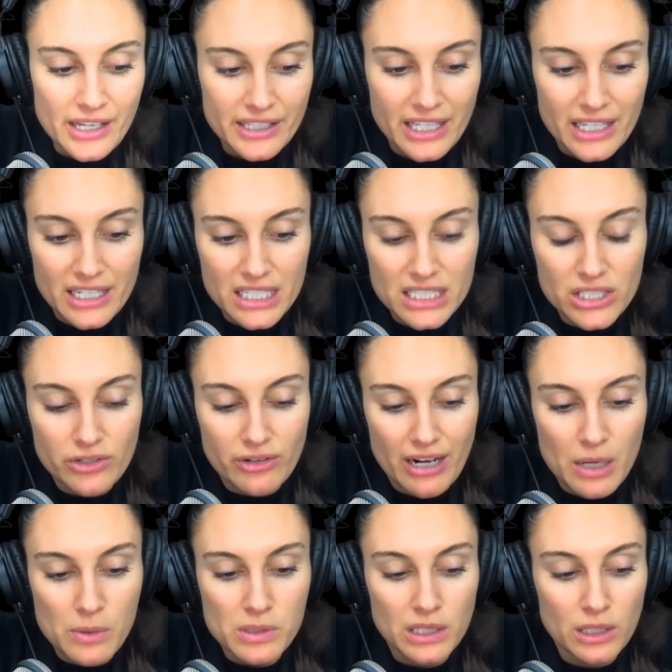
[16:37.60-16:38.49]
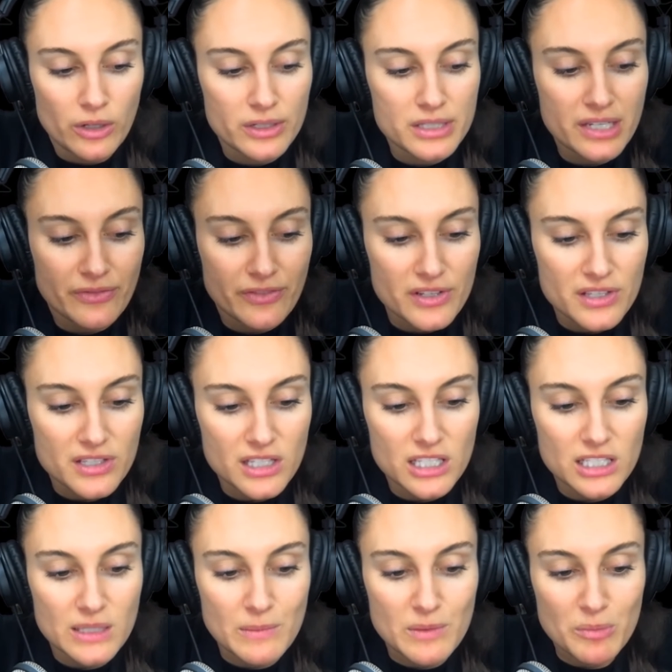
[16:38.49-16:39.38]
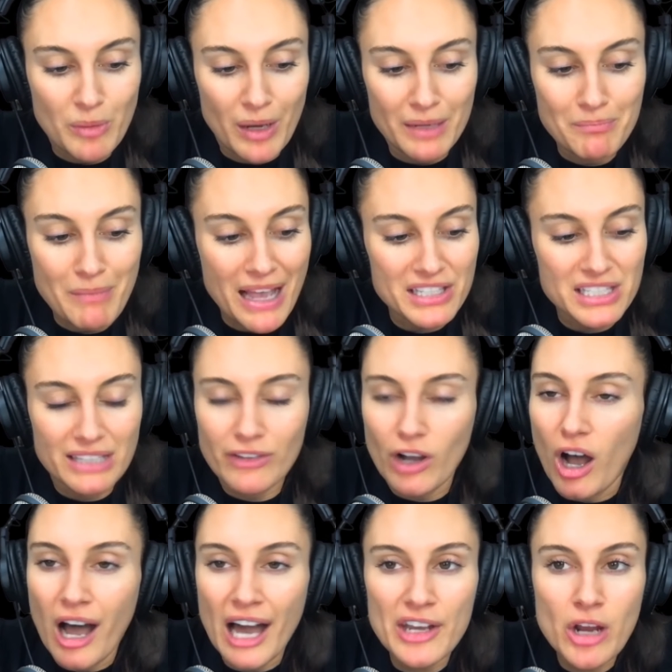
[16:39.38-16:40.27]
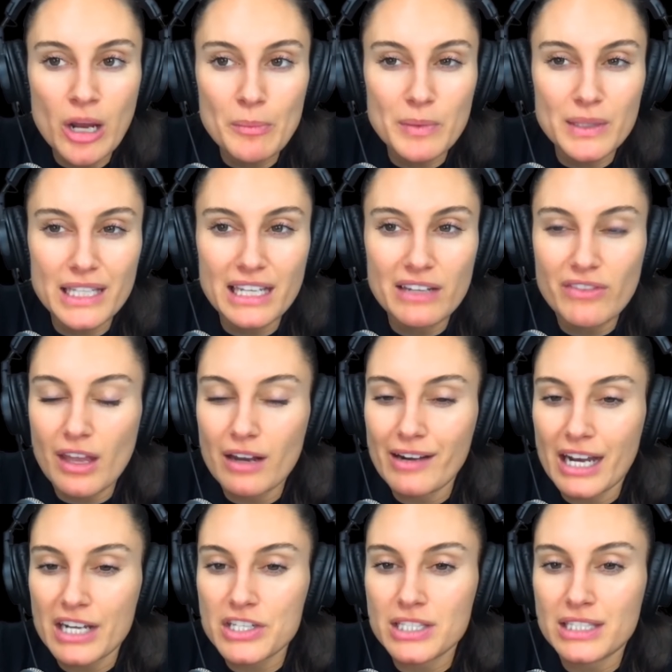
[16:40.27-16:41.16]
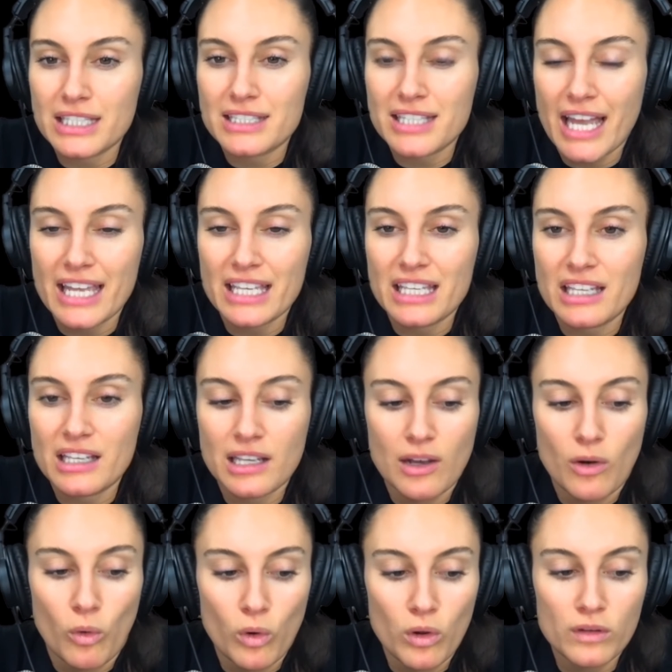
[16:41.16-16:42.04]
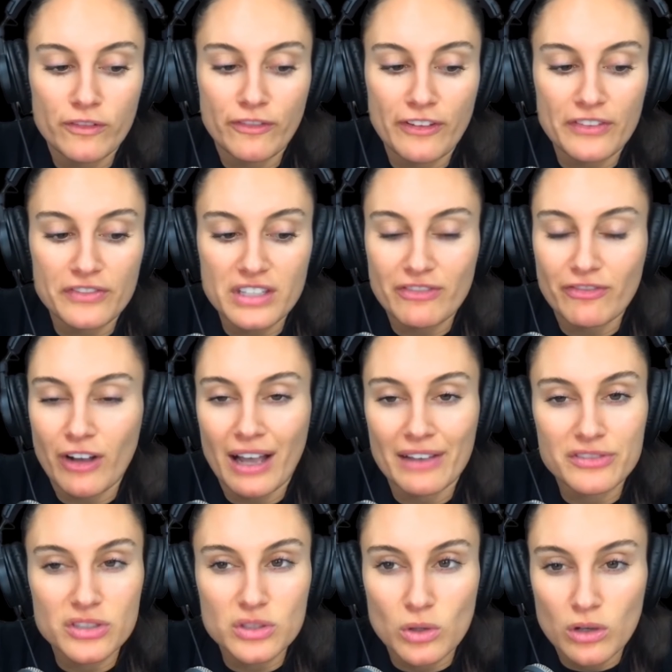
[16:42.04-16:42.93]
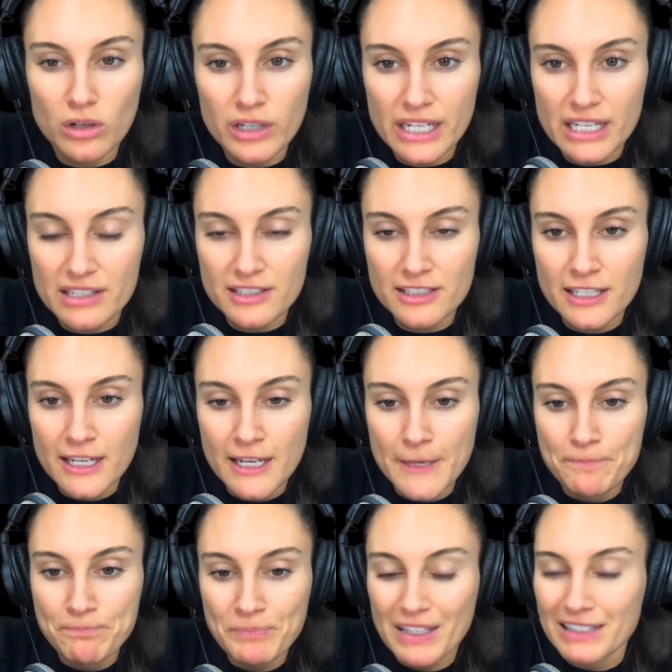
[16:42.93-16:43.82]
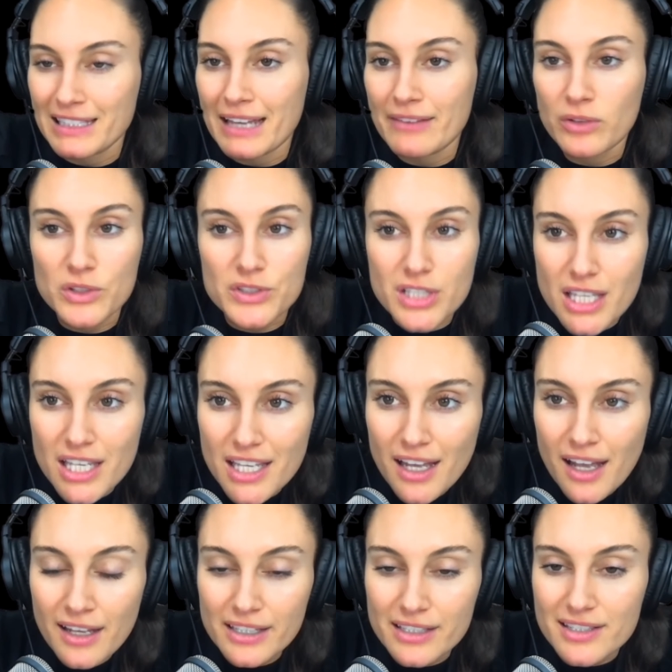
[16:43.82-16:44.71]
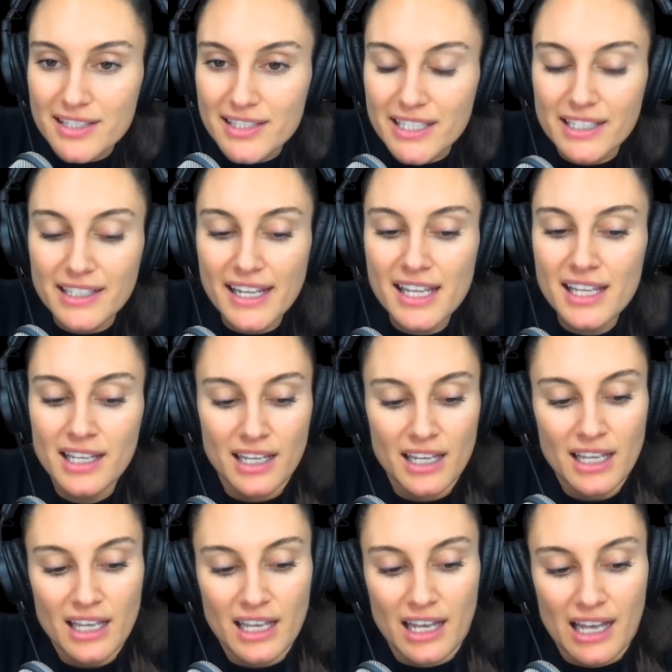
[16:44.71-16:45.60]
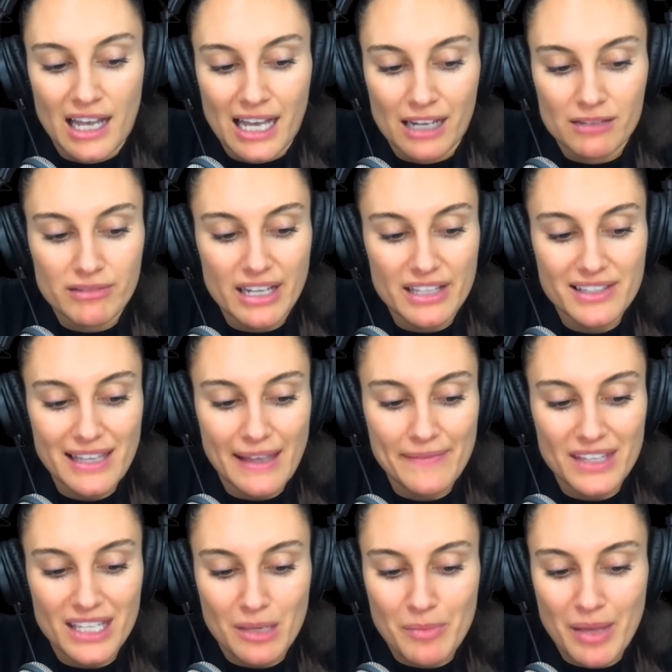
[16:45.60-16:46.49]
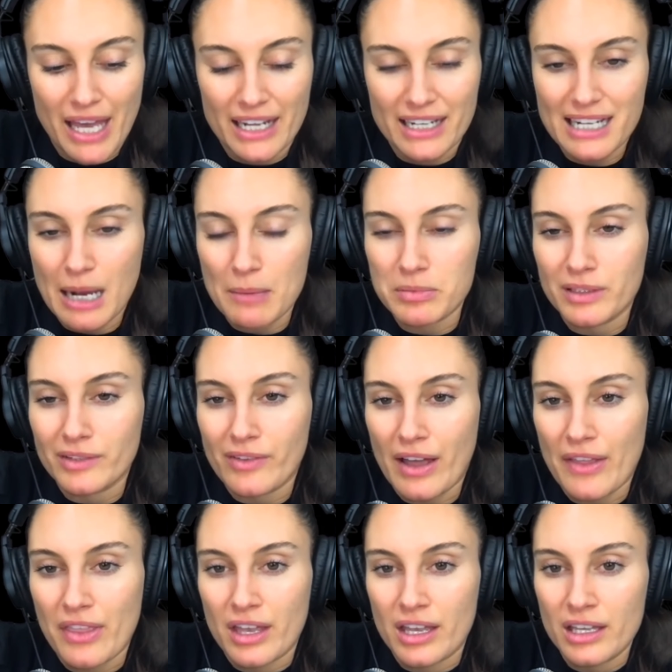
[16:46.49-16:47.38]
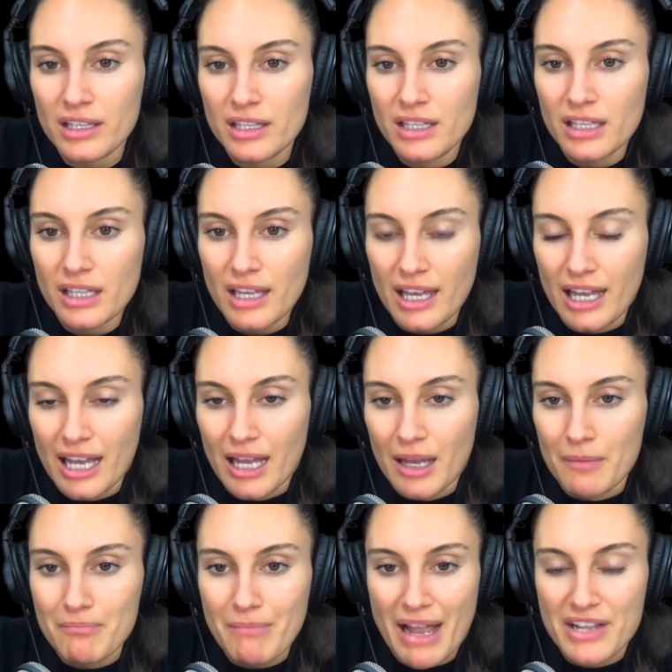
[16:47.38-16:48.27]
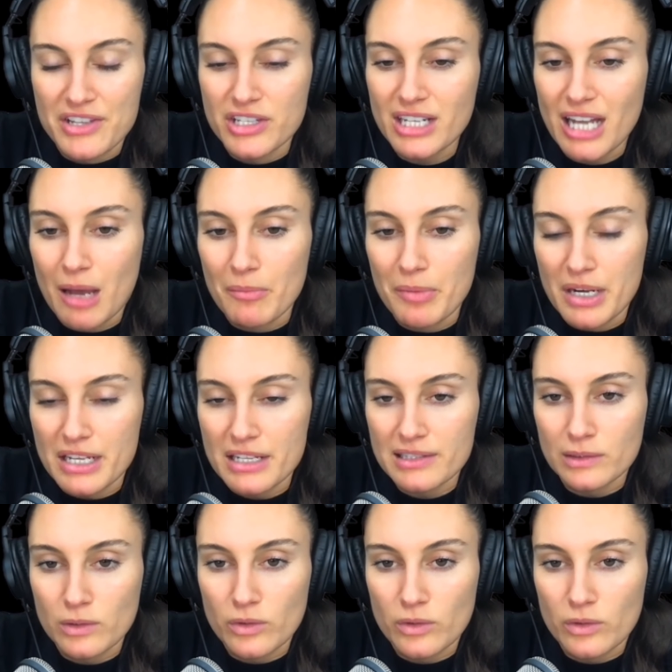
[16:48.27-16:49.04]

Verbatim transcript: can integrate with a lot of different systems. But massive, I don't believe they're actually taking all 55 stories levels here in Sydney. Uh, I read something about a couple of other uh, major companies